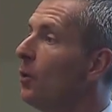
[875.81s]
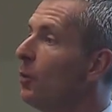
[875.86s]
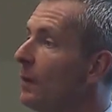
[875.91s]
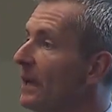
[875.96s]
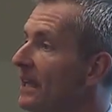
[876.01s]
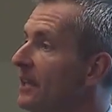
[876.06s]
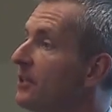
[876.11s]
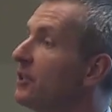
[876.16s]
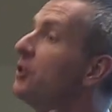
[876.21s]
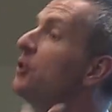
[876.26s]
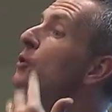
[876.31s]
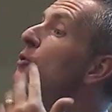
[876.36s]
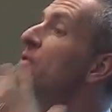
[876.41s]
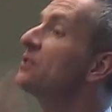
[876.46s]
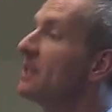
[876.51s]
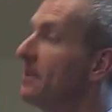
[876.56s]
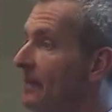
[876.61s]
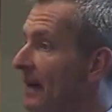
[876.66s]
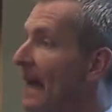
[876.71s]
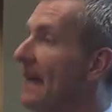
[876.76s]
we can deduce
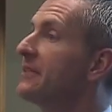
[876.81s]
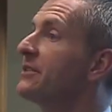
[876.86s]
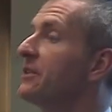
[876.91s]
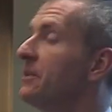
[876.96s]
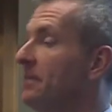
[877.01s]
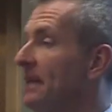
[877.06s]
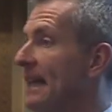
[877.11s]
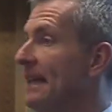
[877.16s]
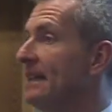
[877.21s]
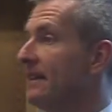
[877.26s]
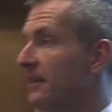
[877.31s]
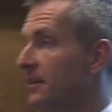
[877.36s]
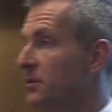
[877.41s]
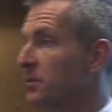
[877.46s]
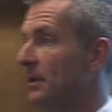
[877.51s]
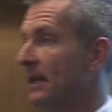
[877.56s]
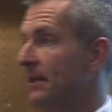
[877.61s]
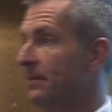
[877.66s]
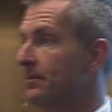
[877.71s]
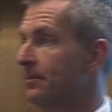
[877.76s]
the mass of the planet this
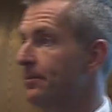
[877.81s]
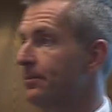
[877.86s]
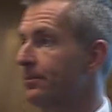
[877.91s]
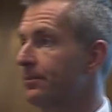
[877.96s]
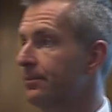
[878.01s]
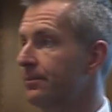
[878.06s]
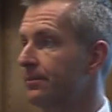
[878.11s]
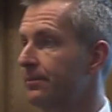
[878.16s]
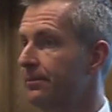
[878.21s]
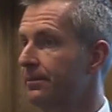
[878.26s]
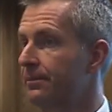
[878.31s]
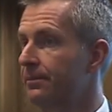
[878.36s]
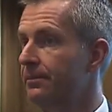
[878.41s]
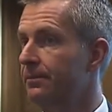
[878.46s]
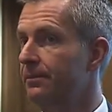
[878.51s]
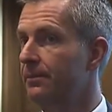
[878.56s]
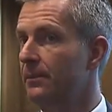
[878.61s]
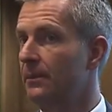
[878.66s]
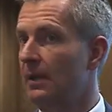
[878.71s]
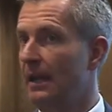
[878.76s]
way.
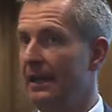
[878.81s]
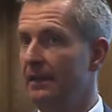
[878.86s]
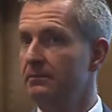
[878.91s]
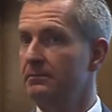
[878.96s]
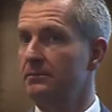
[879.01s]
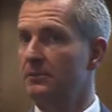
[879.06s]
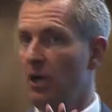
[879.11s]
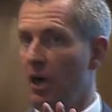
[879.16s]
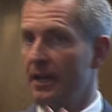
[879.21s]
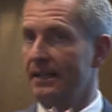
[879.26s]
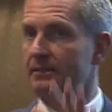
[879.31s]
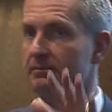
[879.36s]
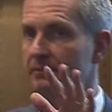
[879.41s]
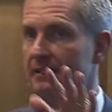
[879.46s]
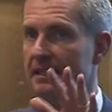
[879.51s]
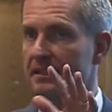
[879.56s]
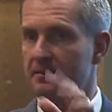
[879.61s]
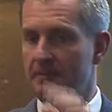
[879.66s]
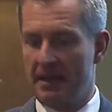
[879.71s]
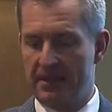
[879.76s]
Okay, got it?
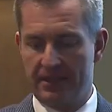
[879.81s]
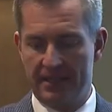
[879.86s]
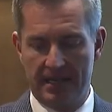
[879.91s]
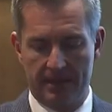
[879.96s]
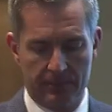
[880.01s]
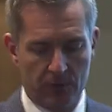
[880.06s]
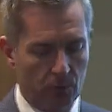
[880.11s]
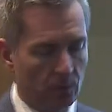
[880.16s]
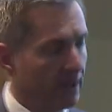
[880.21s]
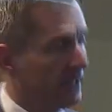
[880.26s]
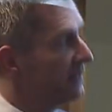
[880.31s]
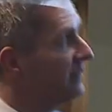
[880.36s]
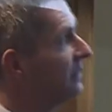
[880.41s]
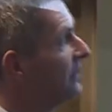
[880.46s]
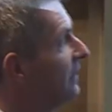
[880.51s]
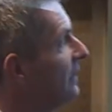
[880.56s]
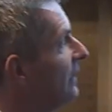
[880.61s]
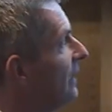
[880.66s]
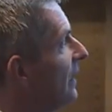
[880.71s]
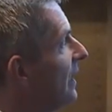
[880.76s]
That's method number one.
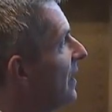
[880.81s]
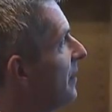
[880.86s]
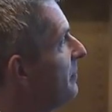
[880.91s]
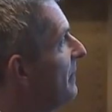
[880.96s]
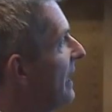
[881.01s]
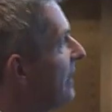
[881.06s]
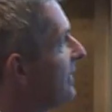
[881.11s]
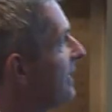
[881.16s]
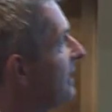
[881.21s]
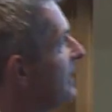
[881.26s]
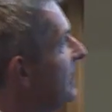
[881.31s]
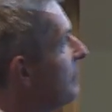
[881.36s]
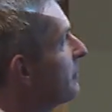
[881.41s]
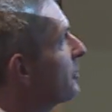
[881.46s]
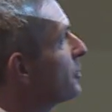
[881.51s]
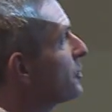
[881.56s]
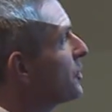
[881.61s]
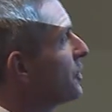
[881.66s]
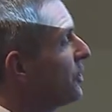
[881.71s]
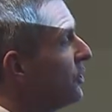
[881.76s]
Method
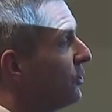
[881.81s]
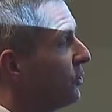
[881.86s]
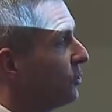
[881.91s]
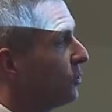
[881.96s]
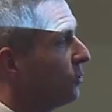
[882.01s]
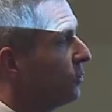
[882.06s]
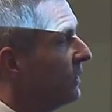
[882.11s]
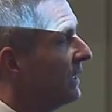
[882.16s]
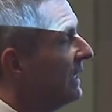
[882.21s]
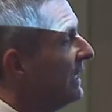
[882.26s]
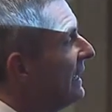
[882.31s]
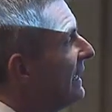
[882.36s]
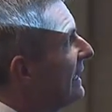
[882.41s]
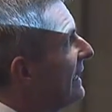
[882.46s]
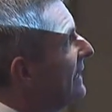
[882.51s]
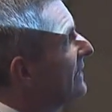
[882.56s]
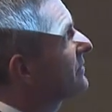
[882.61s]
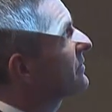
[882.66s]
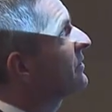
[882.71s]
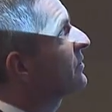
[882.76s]
number two
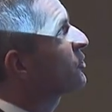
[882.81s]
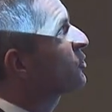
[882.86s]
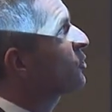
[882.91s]
is the